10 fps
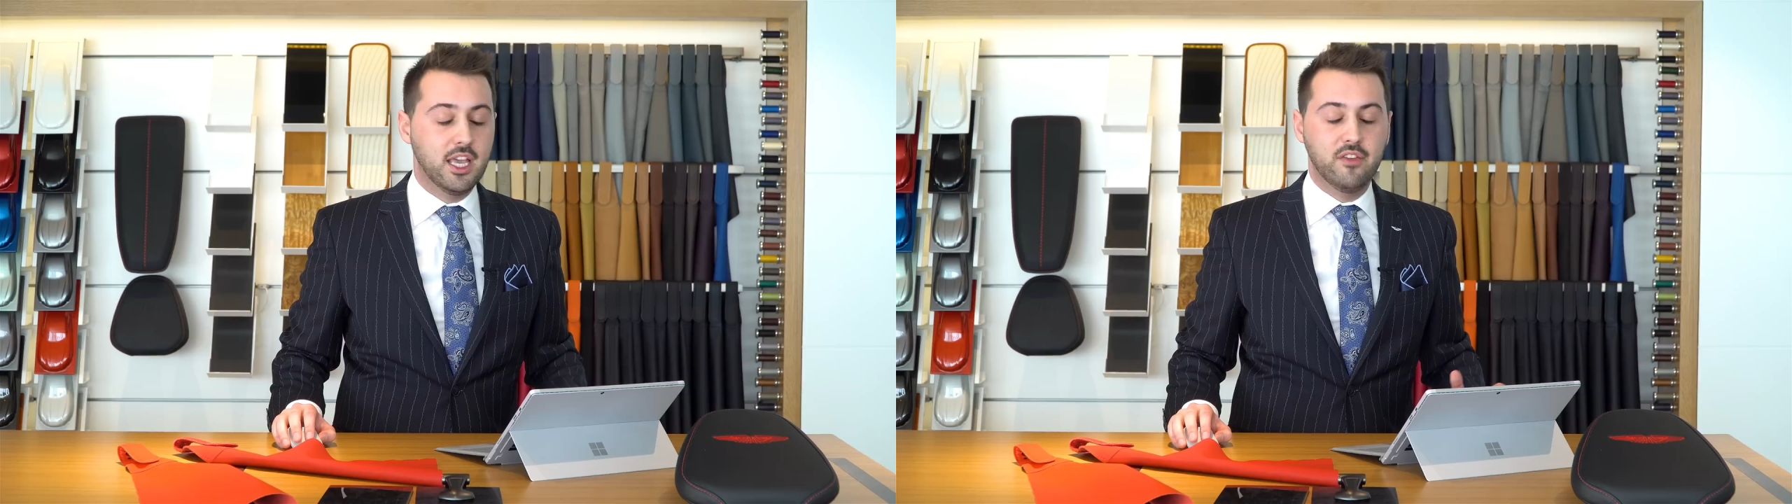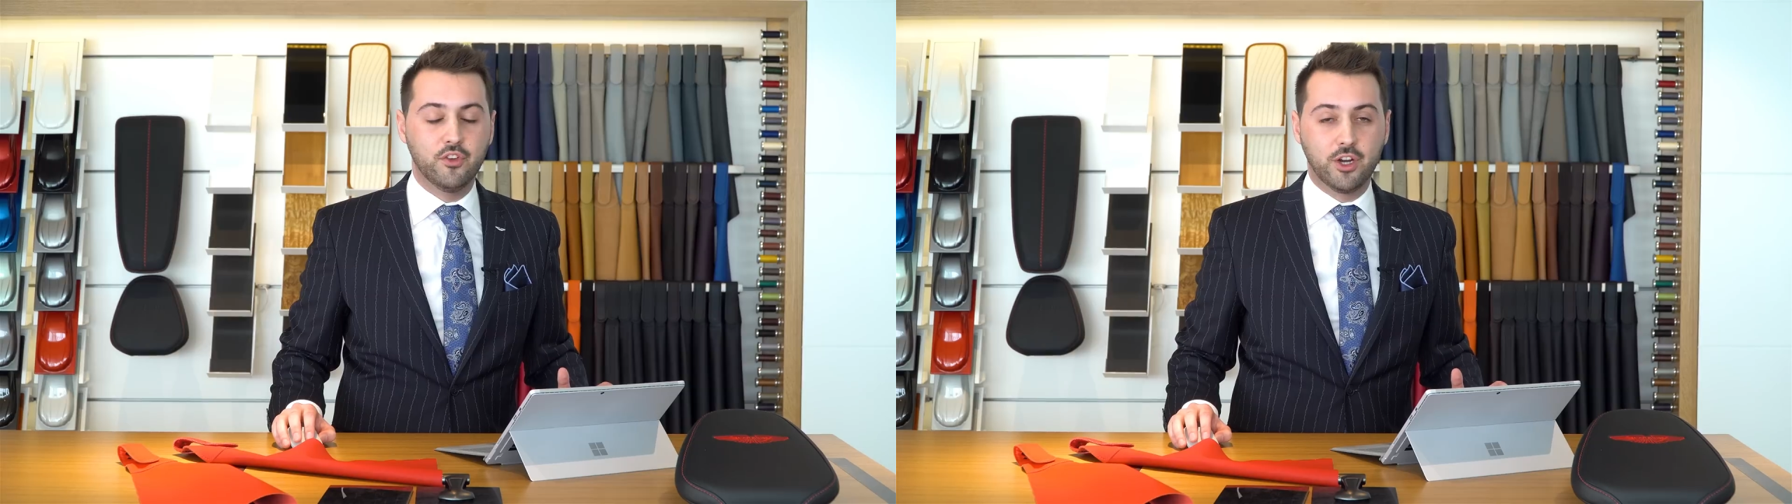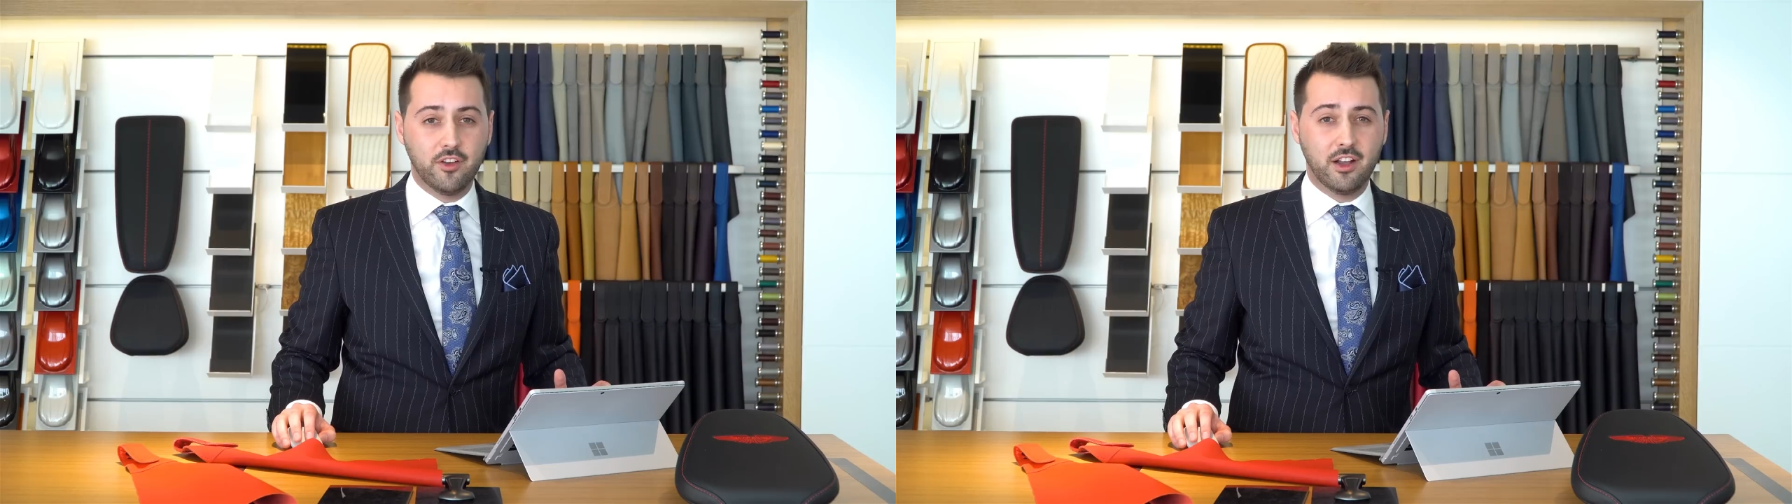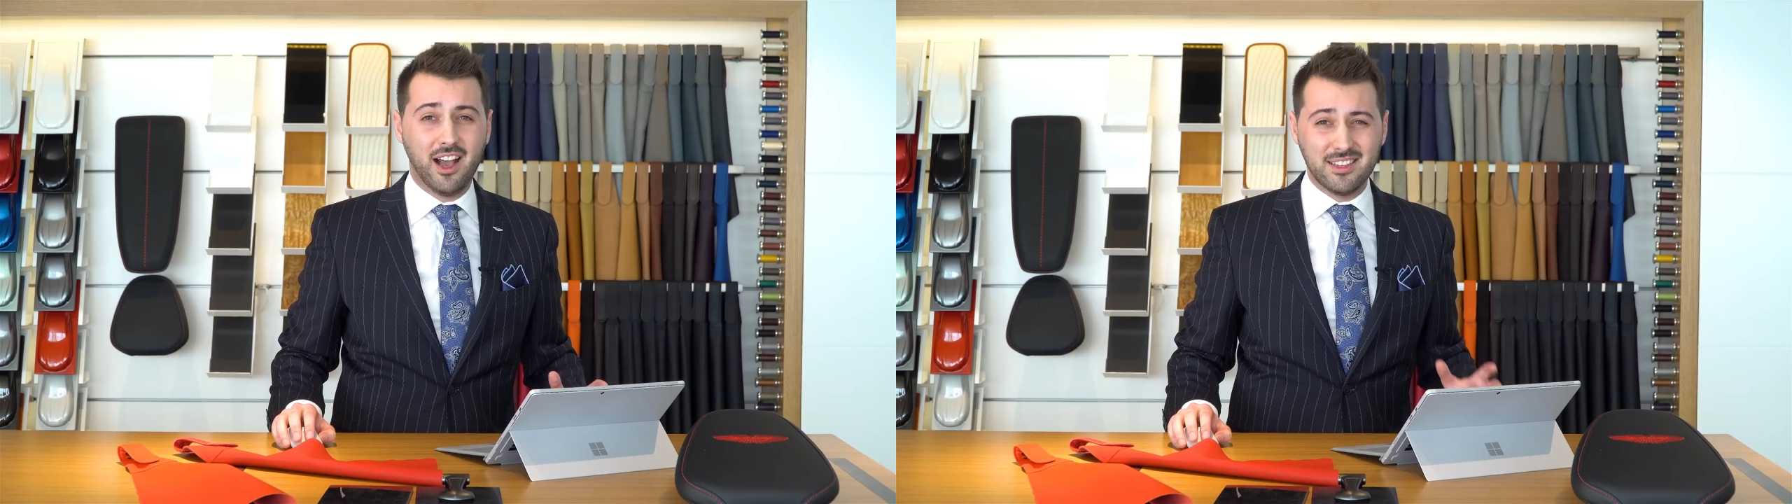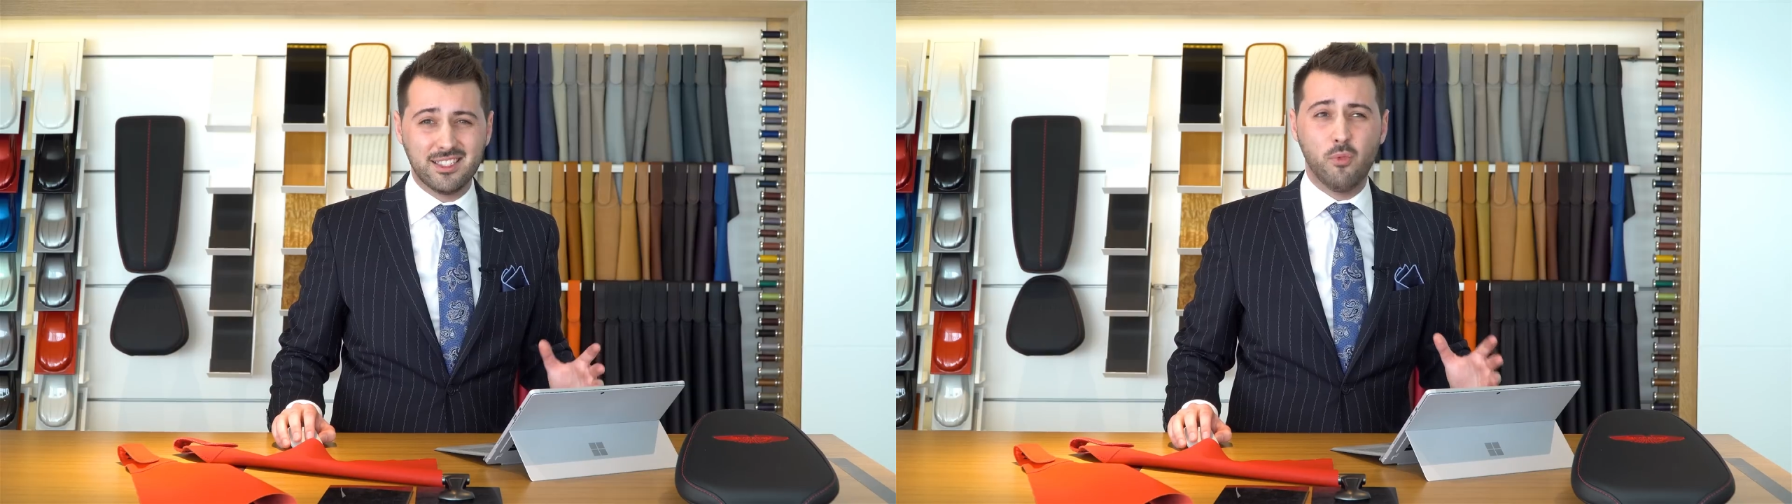If you're
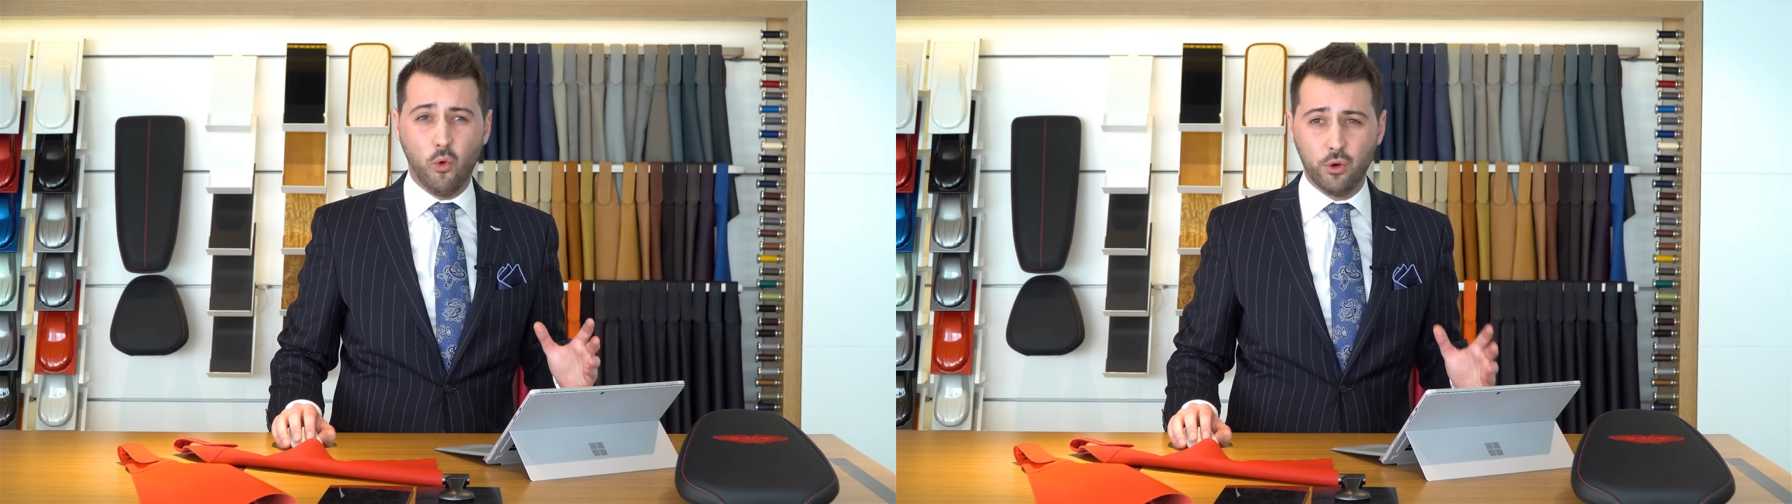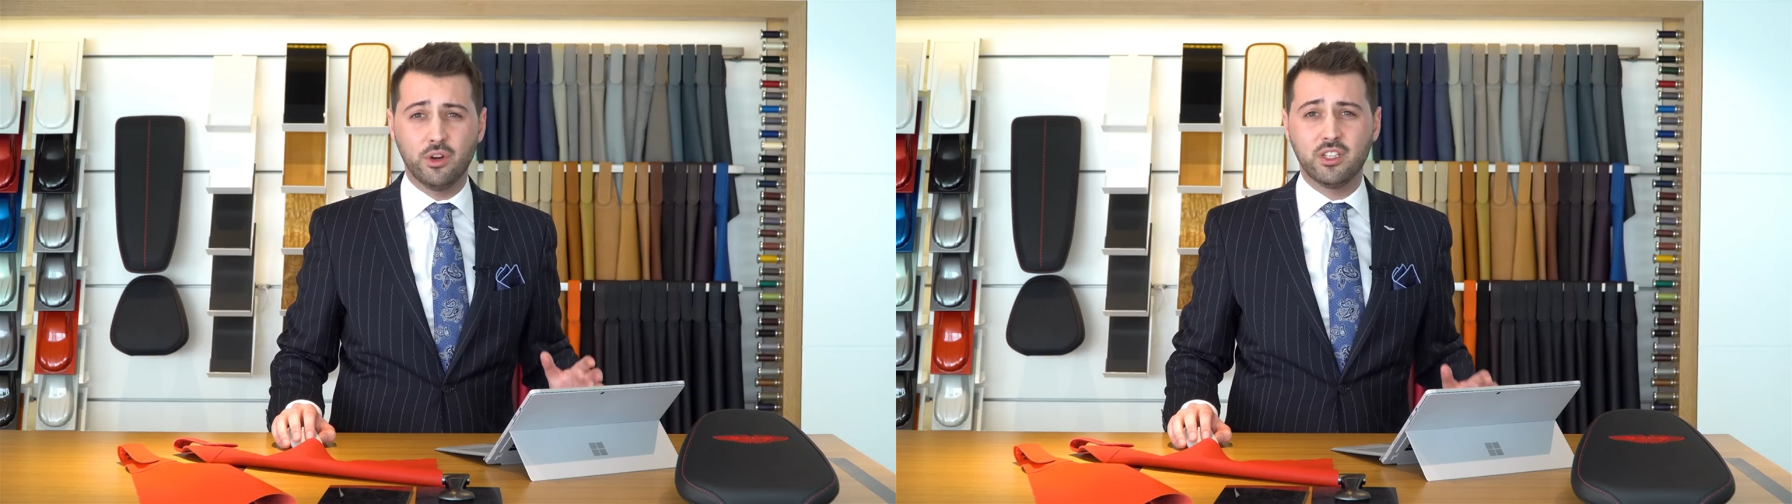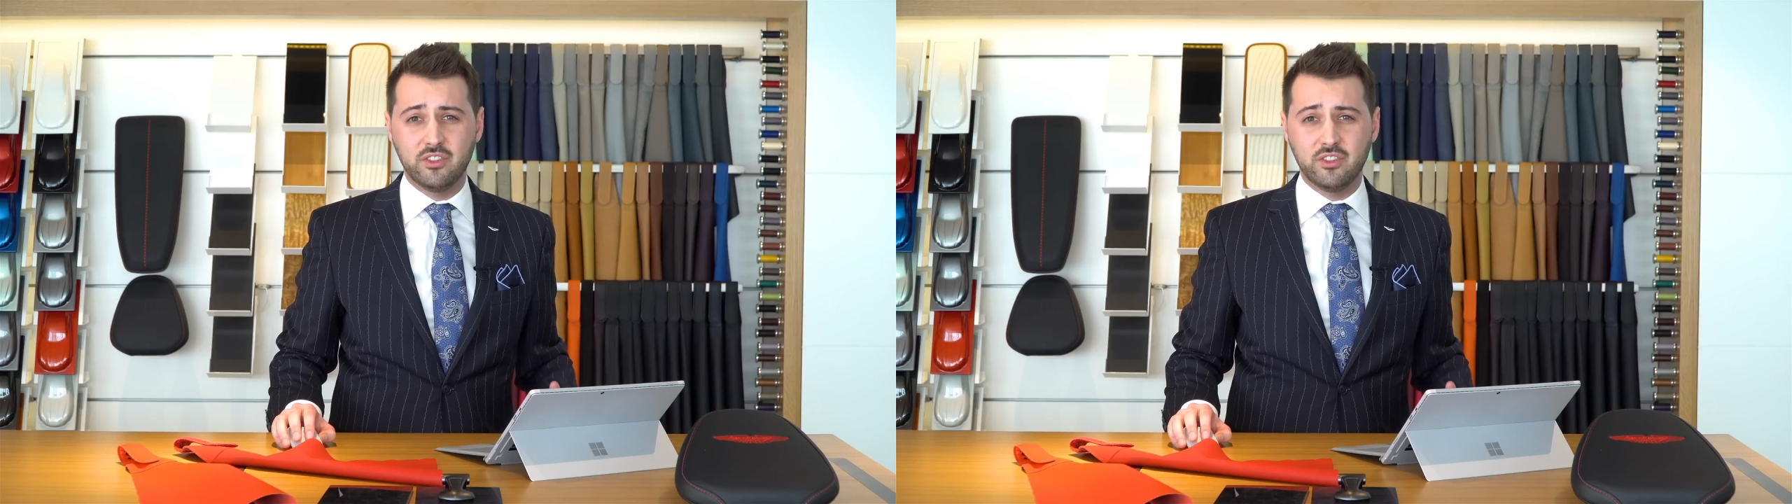custom ordering